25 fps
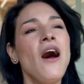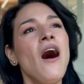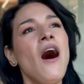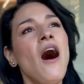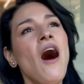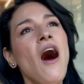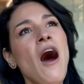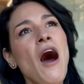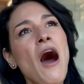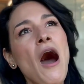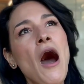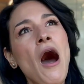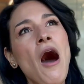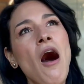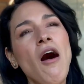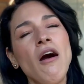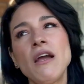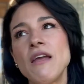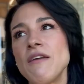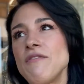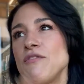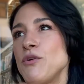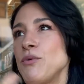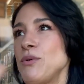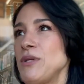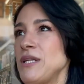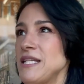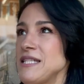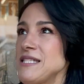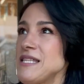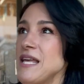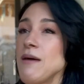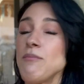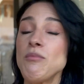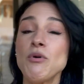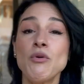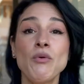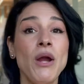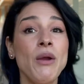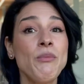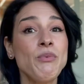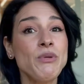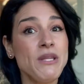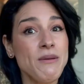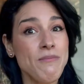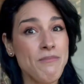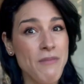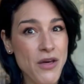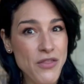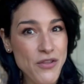I'll give you an example, right, with
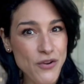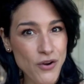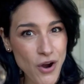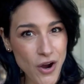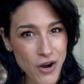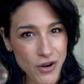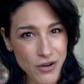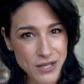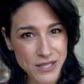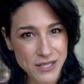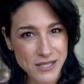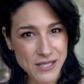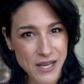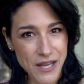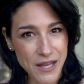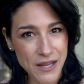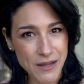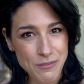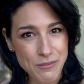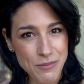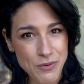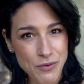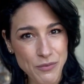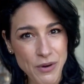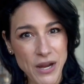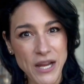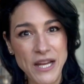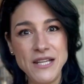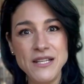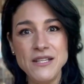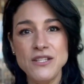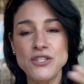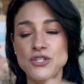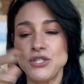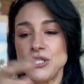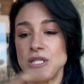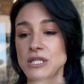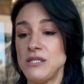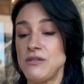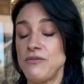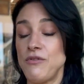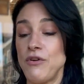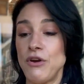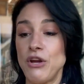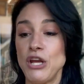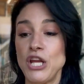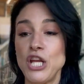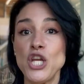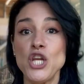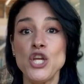the mother archetype, right? She's
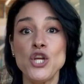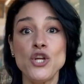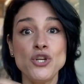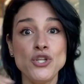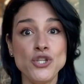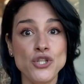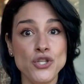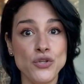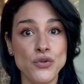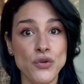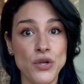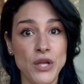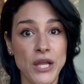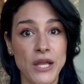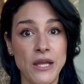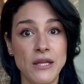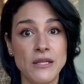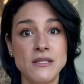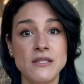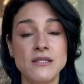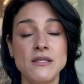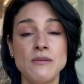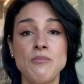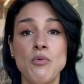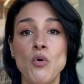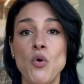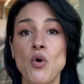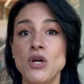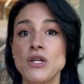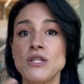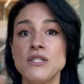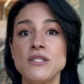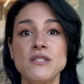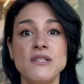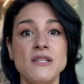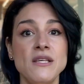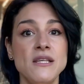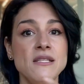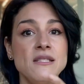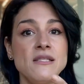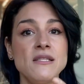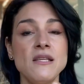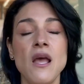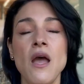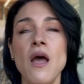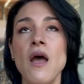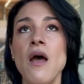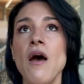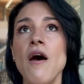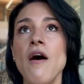very nurturing and supports this
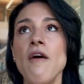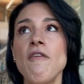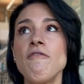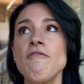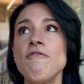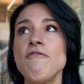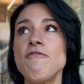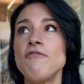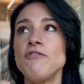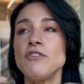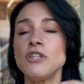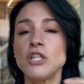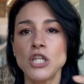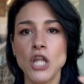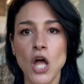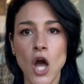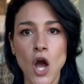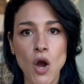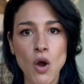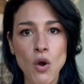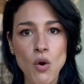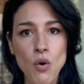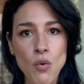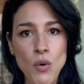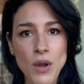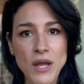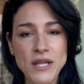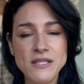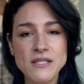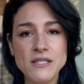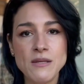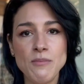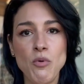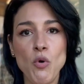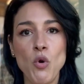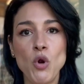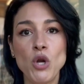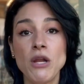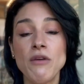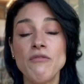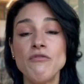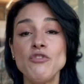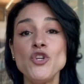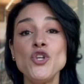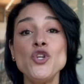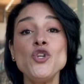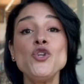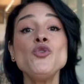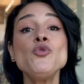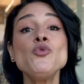flow and support of
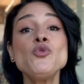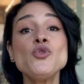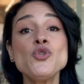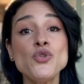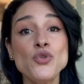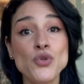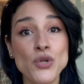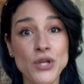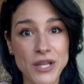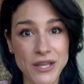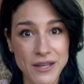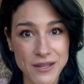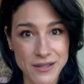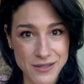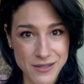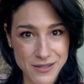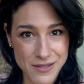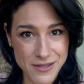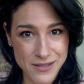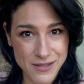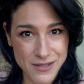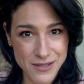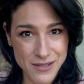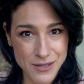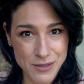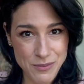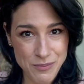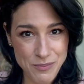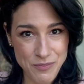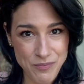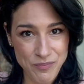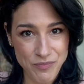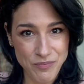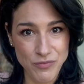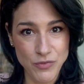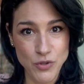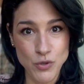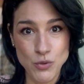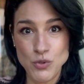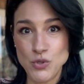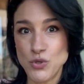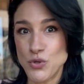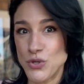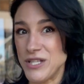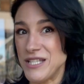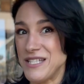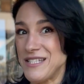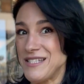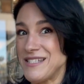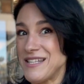nutrients,
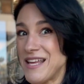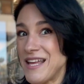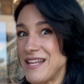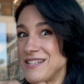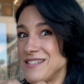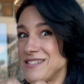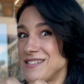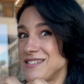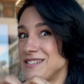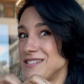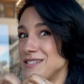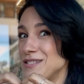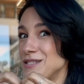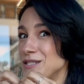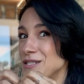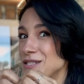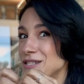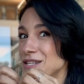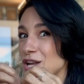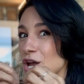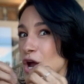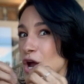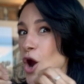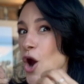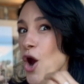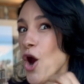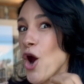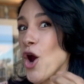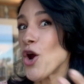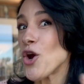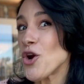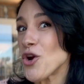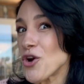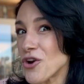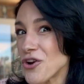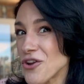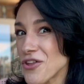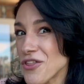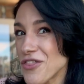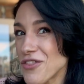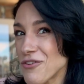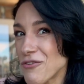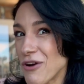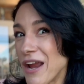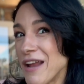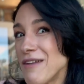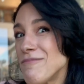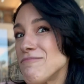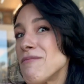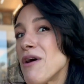nutrient-dense earth,
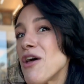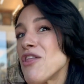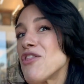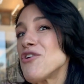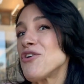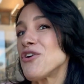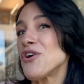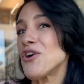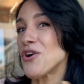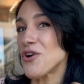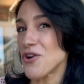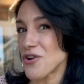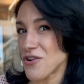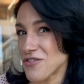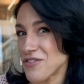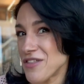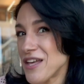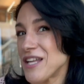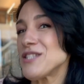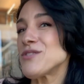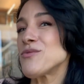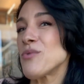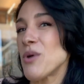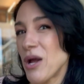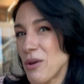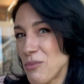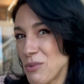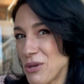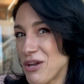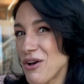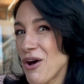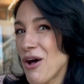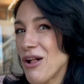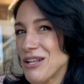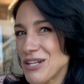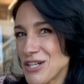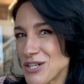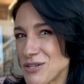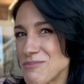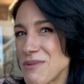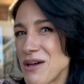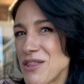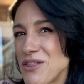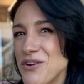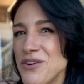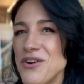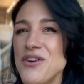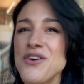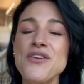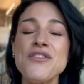right? Mother Earth, that's why we call her
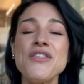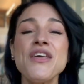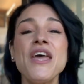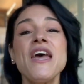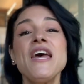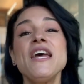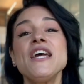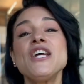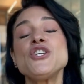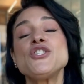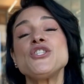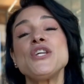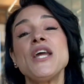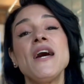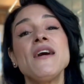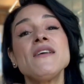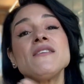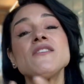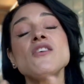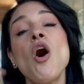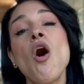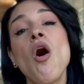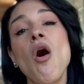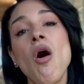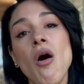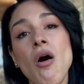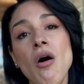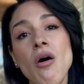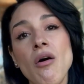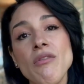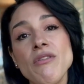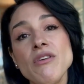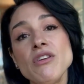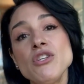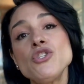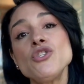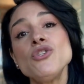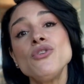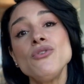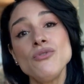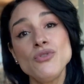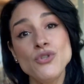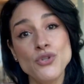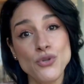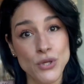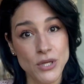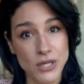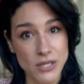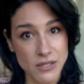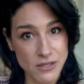Mother Earth. She has all these
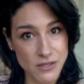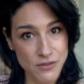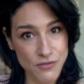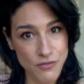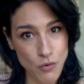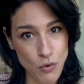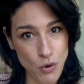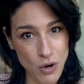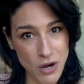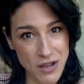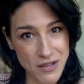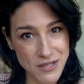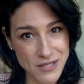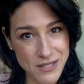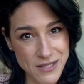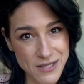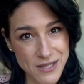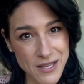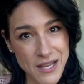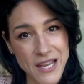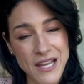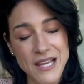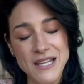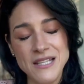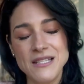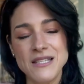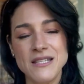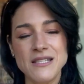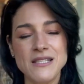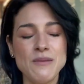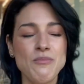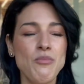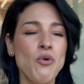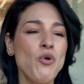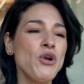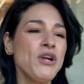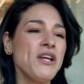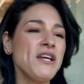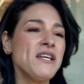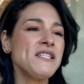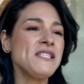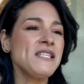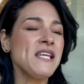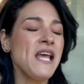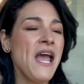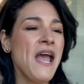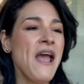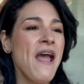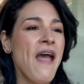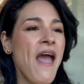nutrients for us to support us.
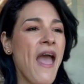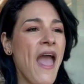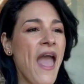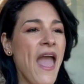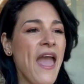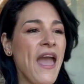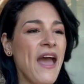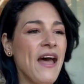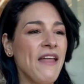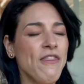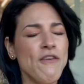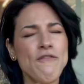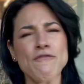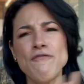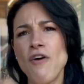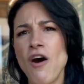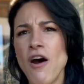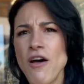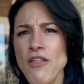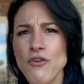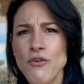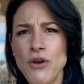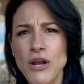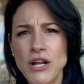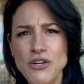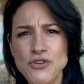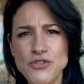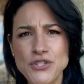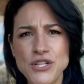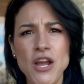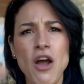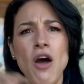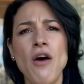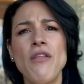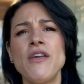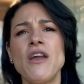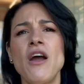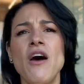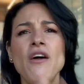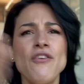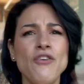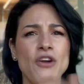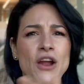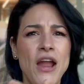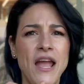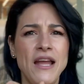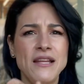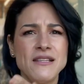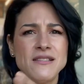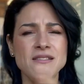And the father energy, on the other
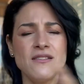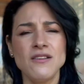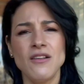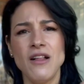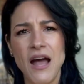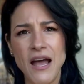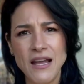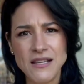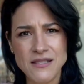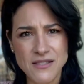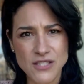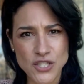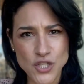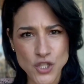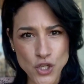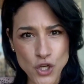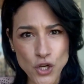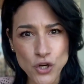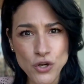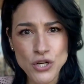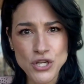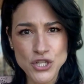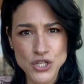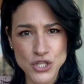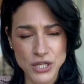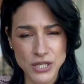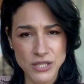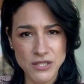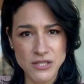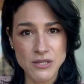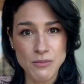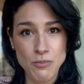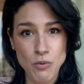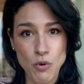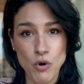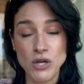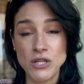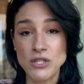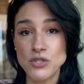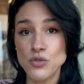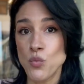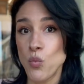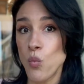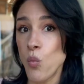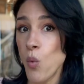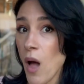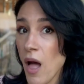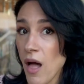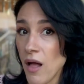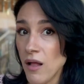hand, still has this nourishing support as
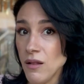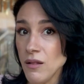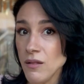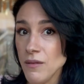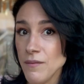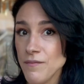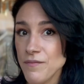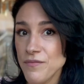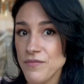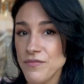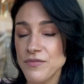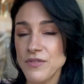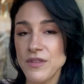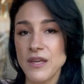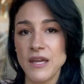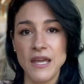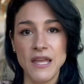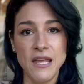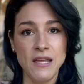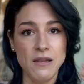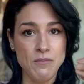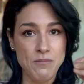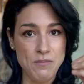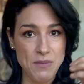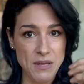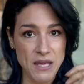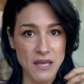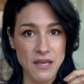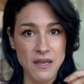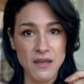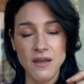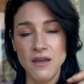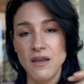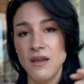well that can be